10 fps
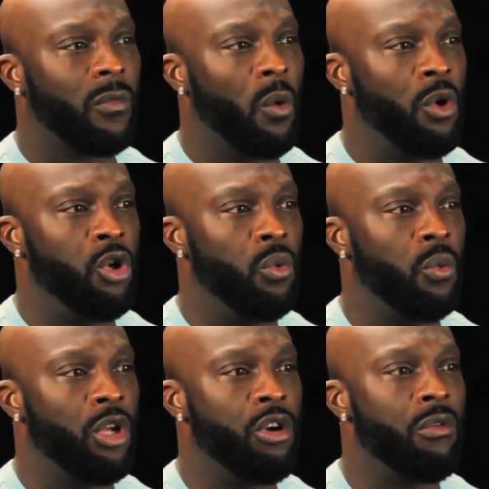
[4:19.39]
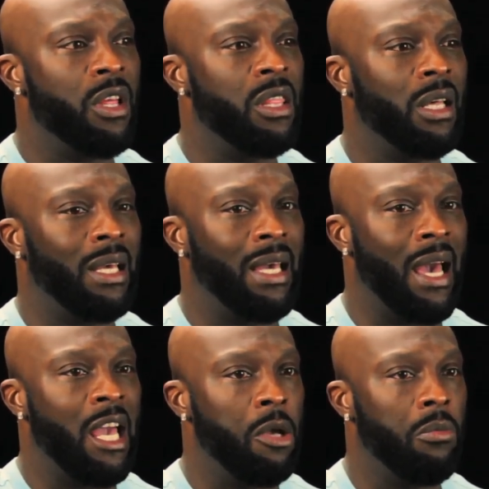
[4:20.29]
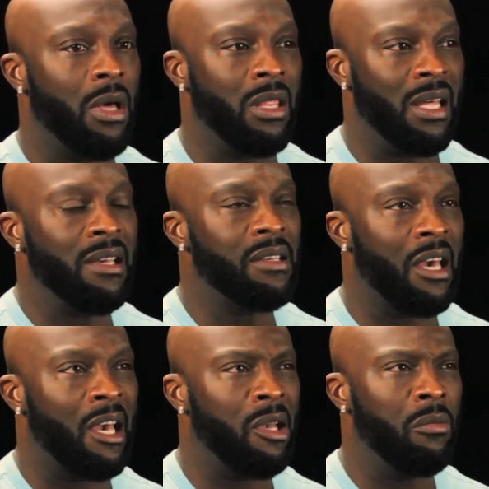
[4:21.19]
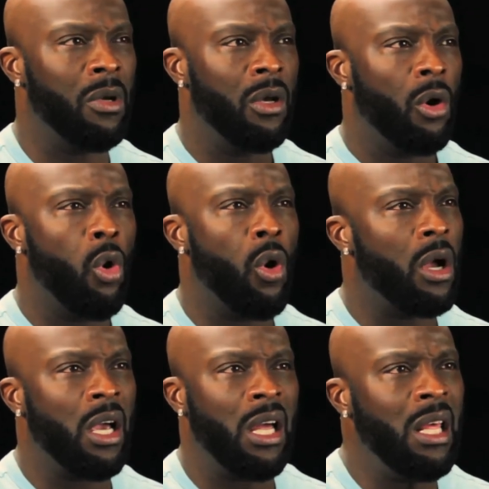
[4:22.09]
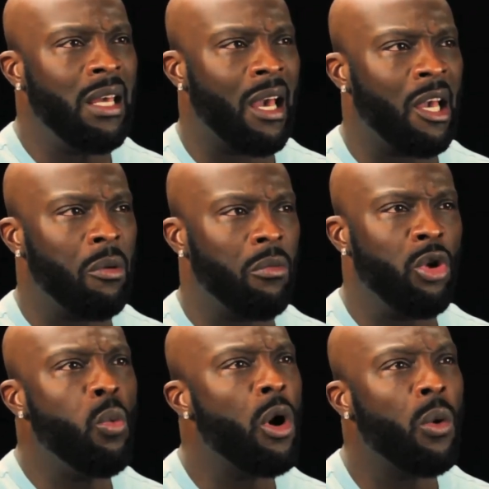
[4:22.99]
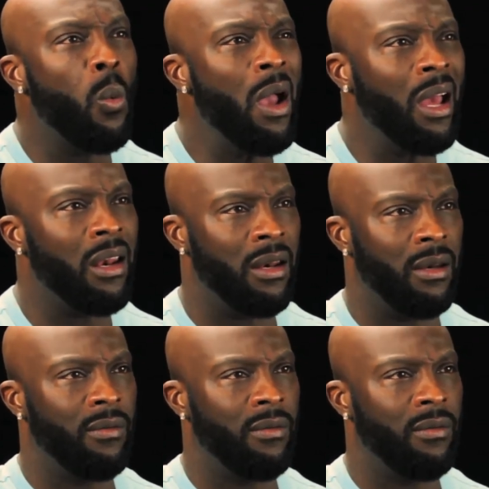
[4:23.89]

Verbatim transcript: when you when you're in the game, in this game or any game, you want to win.